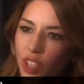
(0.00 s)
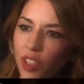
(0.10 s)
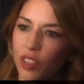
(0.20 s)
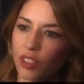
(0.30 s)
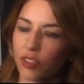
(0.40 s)

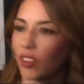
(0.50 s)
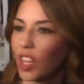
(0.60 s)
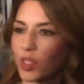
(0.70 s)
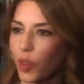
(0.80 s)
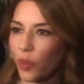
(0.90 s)
to
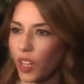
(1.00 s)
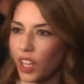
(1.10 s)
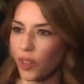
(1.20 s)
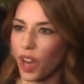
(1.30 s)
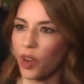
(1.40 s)
things we did
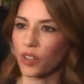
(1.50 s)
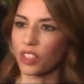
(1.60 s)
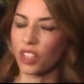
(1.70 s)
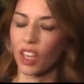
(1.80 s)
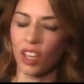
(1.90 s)
when I was a
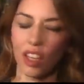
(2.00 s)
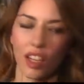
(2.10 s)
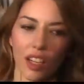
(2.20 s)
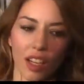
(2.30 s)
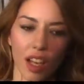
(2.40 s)
kid, and
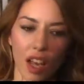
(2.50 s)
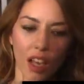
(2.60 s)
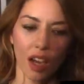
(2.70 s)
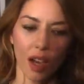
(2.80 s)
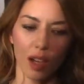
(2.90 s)

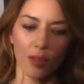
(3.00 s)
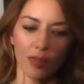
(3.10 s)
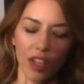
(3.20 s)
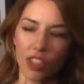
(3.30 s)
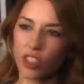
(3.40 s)
um,
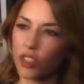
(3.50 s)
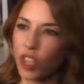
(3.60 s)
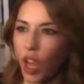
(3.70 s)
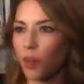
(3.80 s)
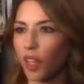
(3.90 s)
and just so
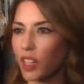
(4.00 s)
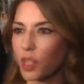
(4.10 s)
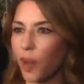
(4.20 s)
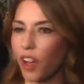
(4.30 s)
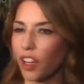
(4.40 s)
timely, just
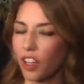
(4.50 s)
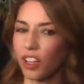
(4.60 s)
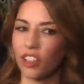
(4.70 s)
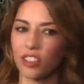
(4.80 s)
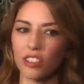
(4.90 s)
about our